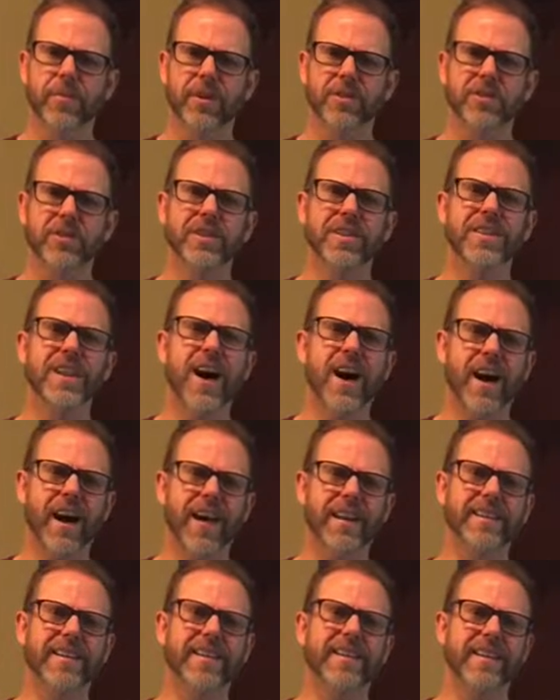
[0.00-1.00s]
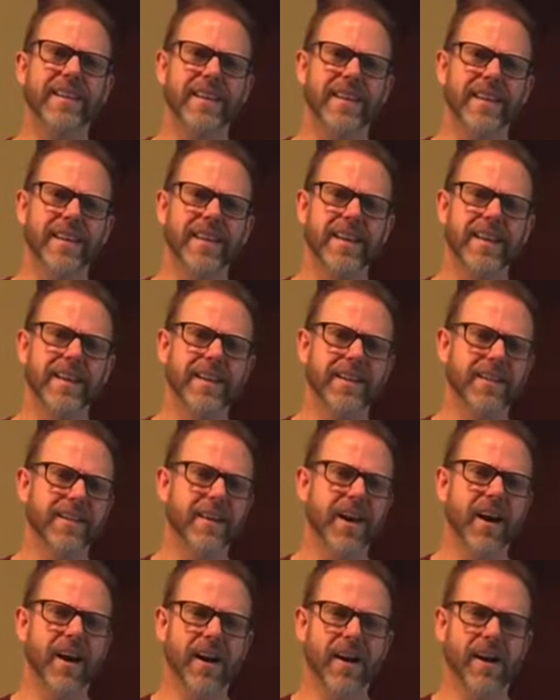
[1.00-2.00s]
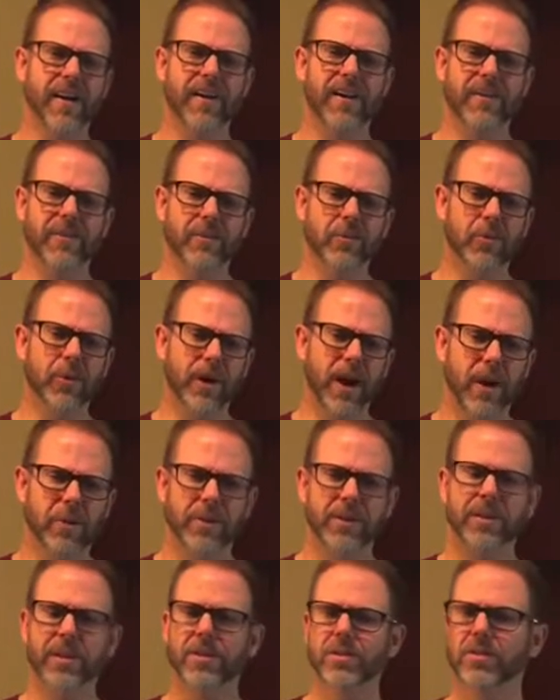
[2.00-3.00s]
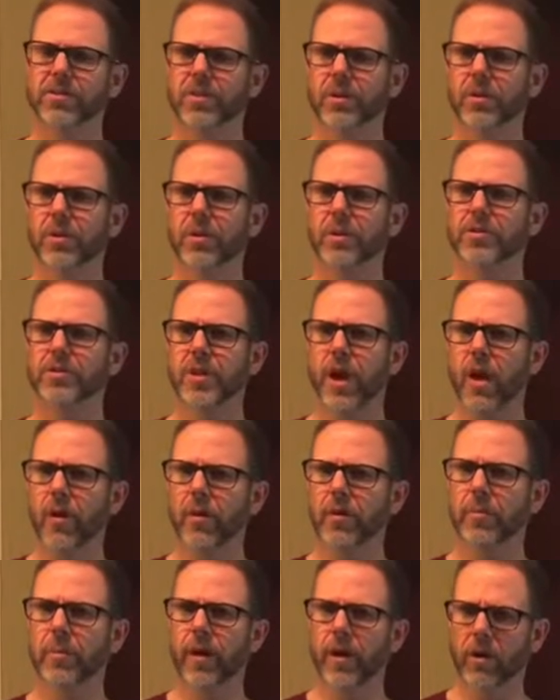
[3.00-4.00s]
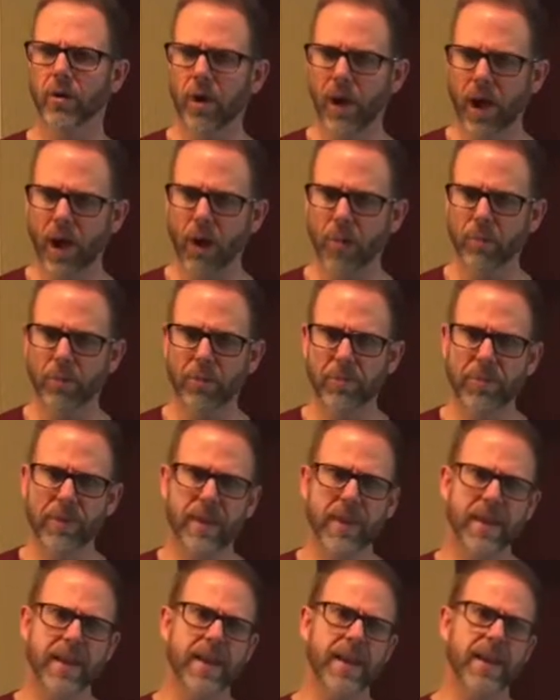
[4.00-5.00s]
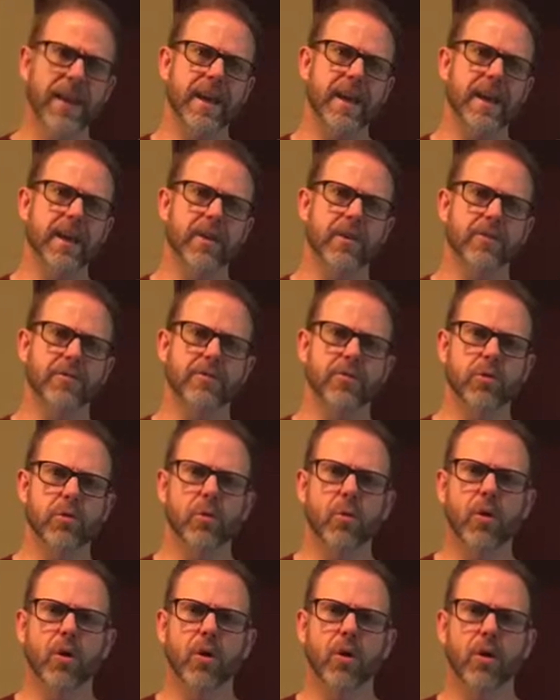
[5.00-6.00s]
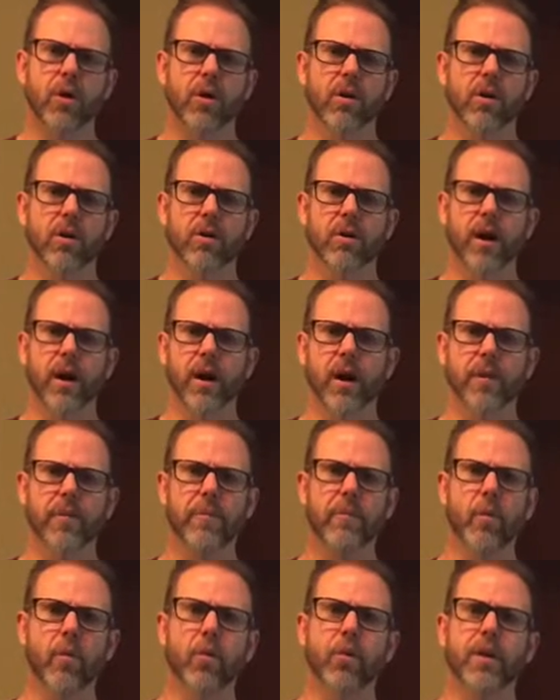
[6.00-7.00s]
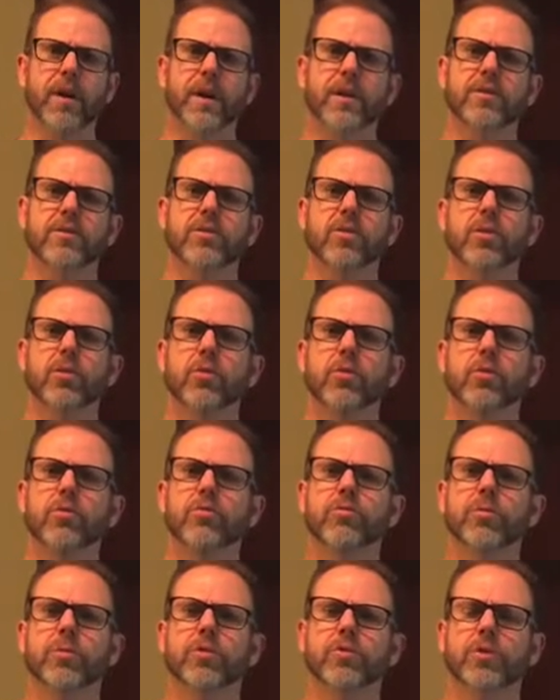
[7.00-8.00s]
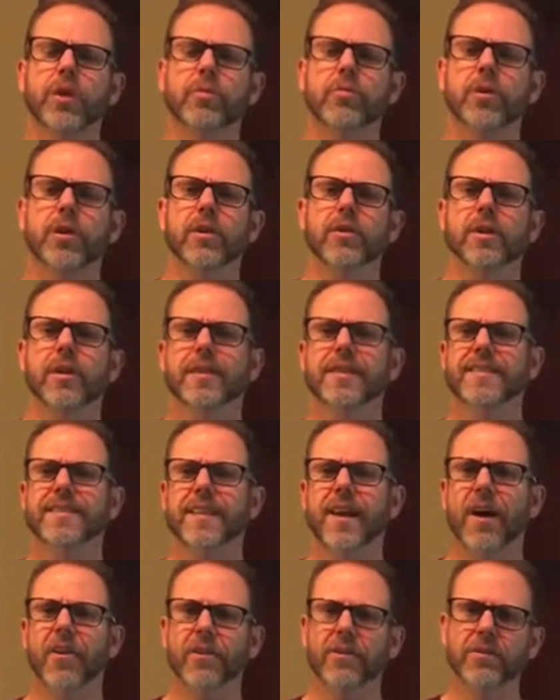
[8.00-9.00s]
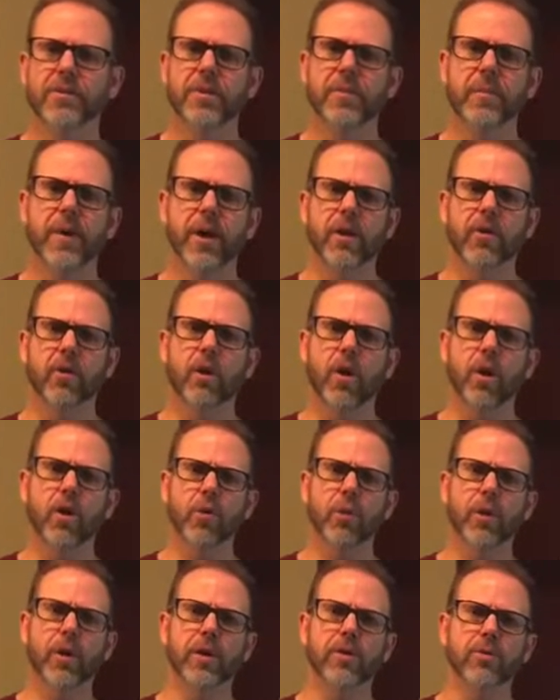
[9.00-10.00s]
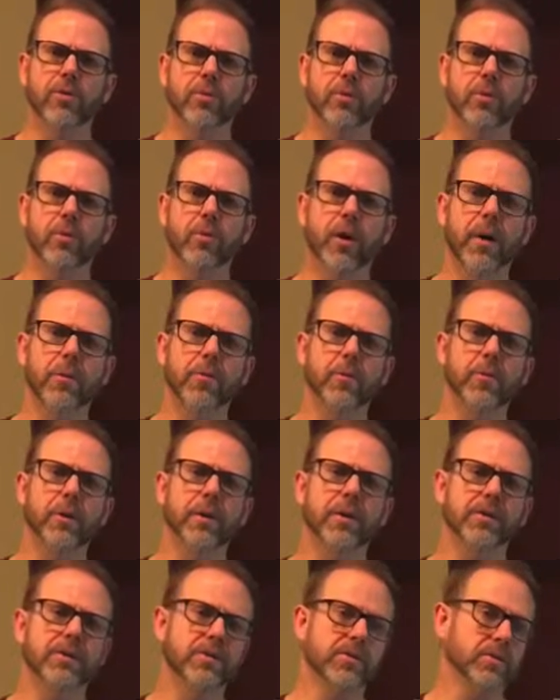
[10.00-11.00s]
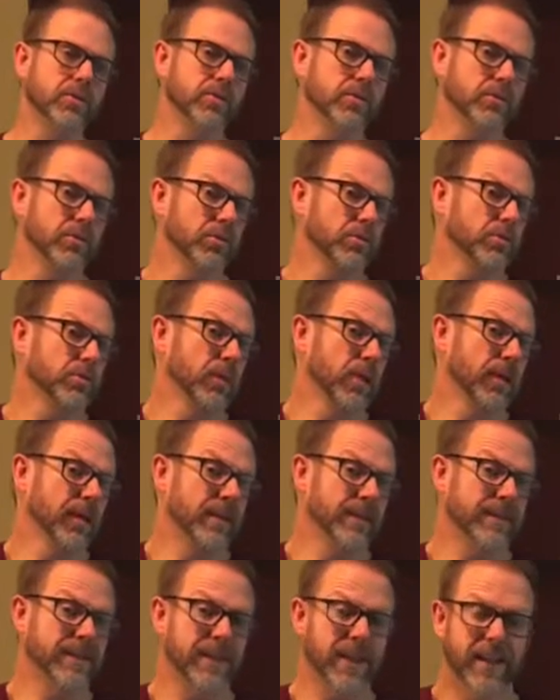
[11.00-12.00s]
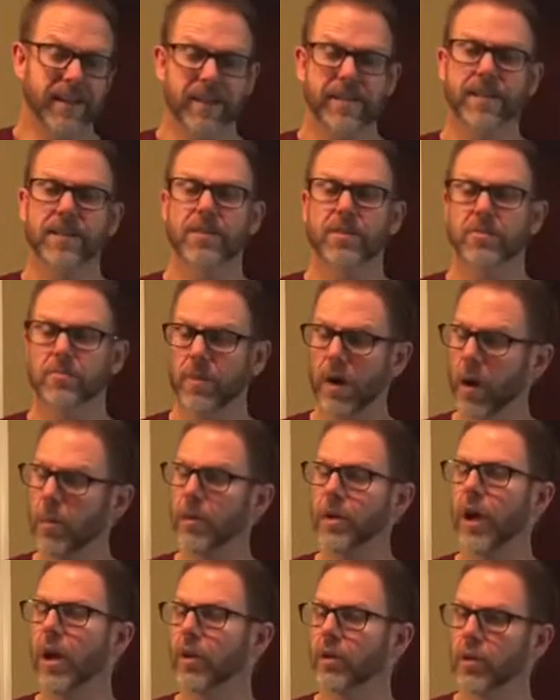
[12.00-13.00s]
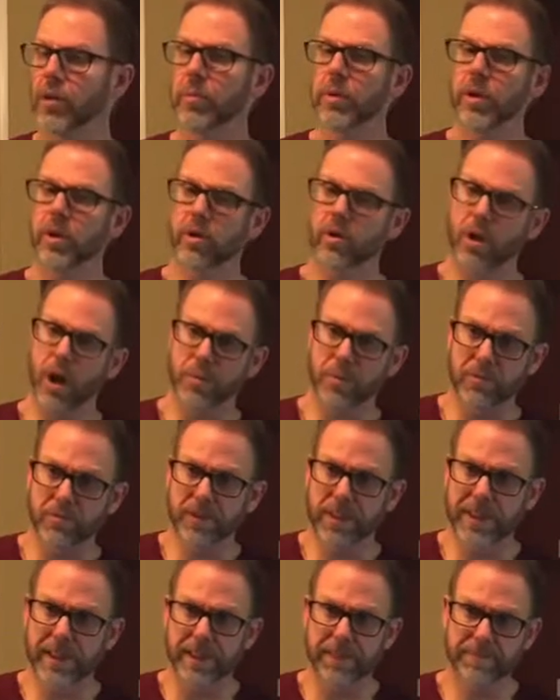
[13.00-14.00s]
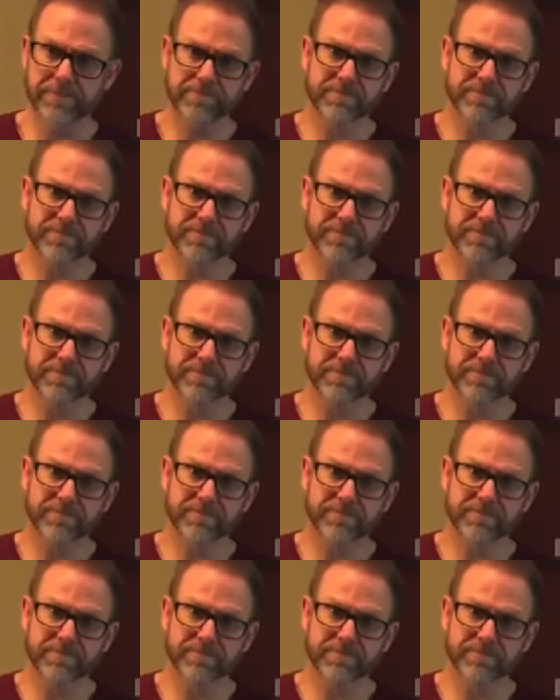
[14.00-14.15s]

much not in what I would consider a solid metal album. If you are more in tune for something that's solidly metal all the way through, I'm going to say that this is probably not going to be your cup of tea.